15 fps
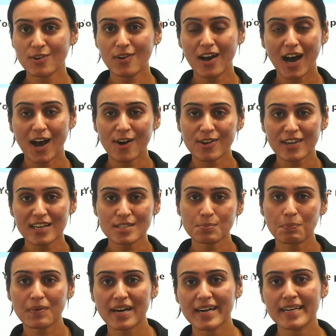how you are
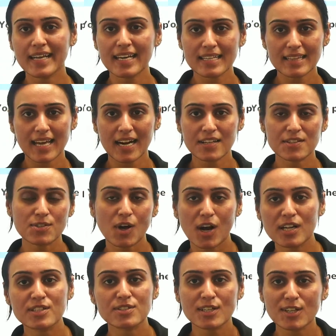spreading that salt
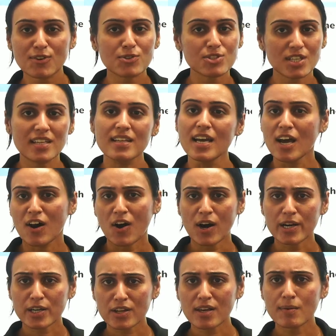solution
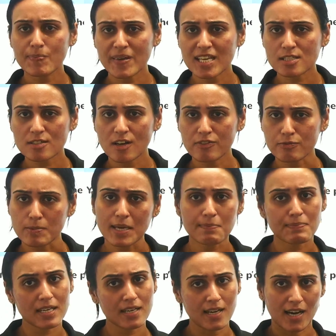onto your piece of paper.